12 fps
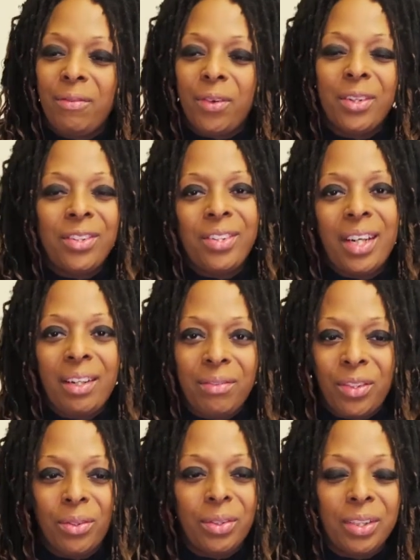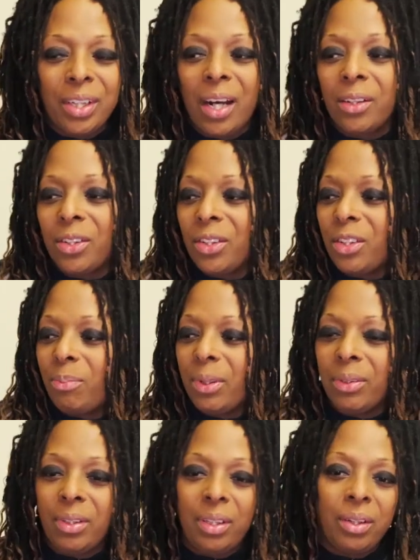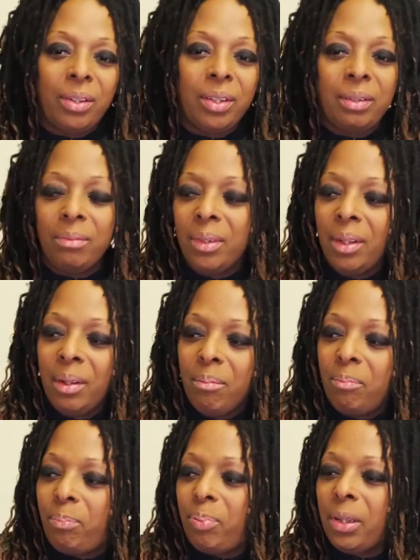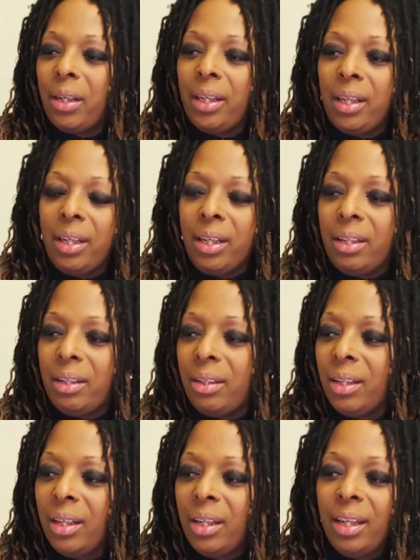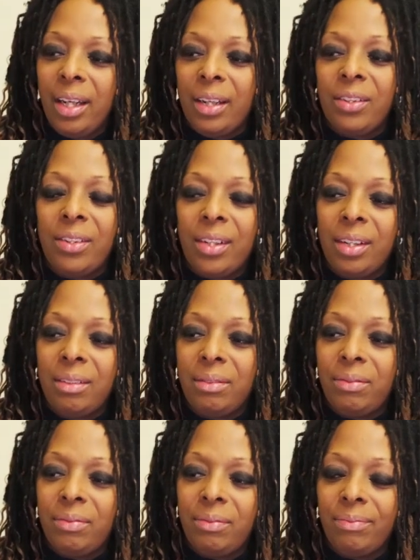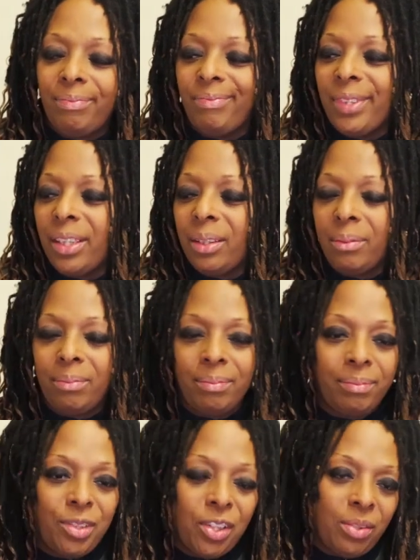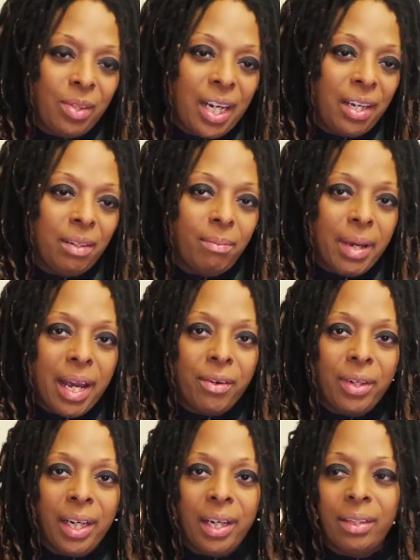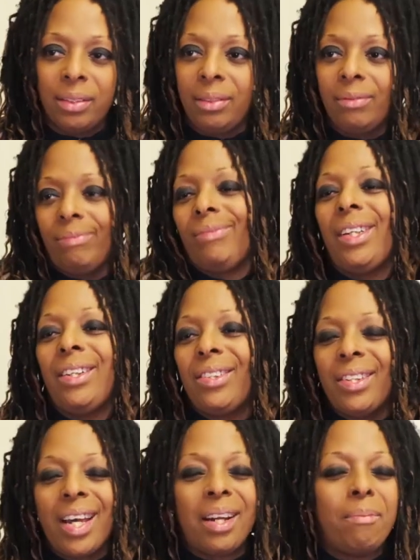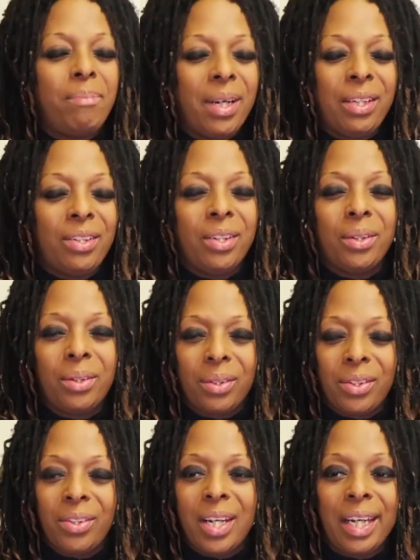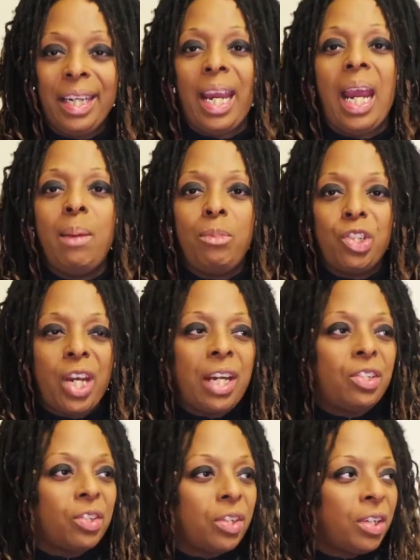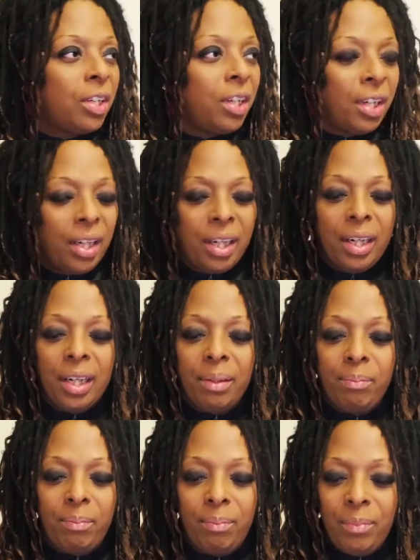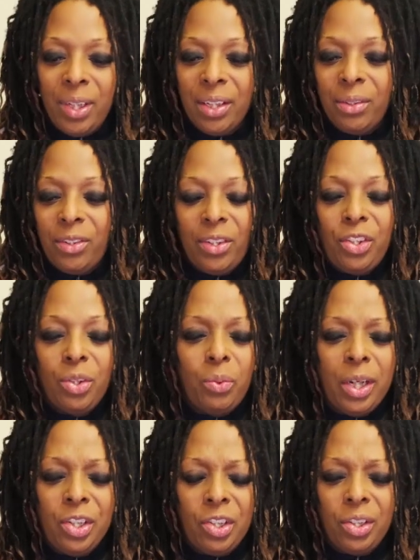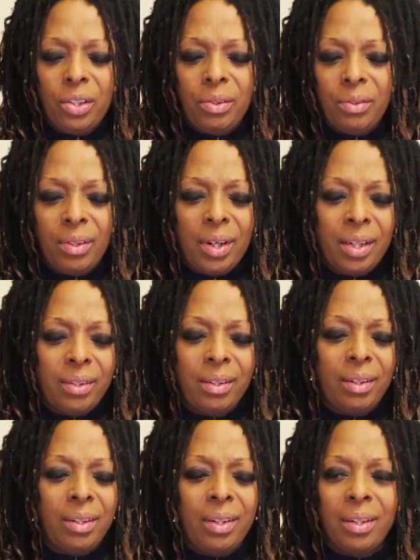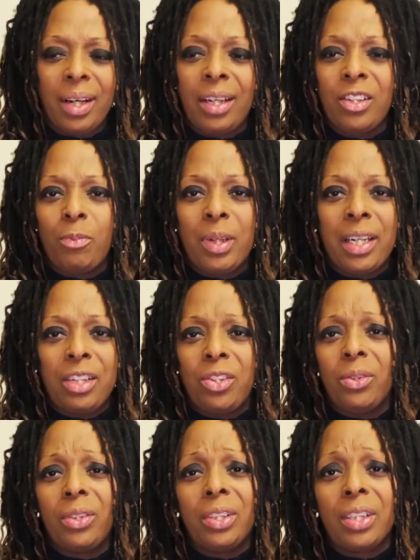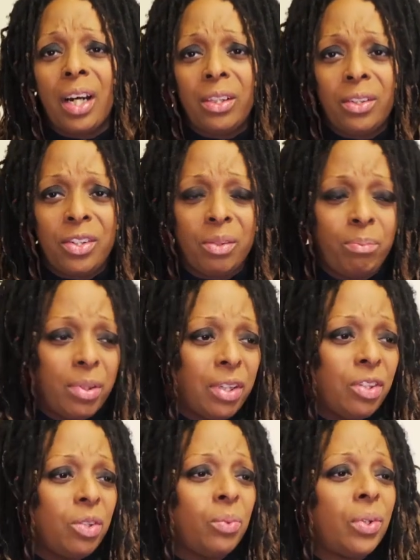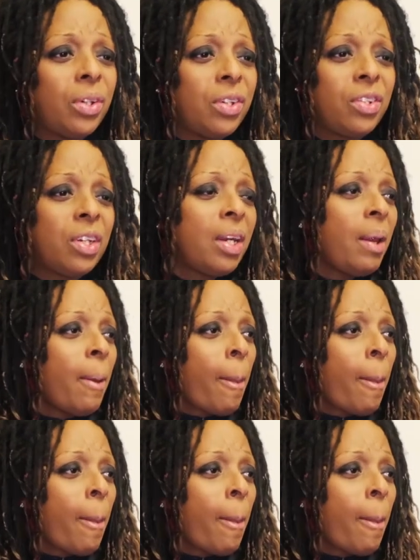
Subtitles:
for the sake of $200, just to be able to go and plug it in instead of, just taking the battery out, it's not a big deal. It's not a game changer. Situation. I could spend that $200 and put it towards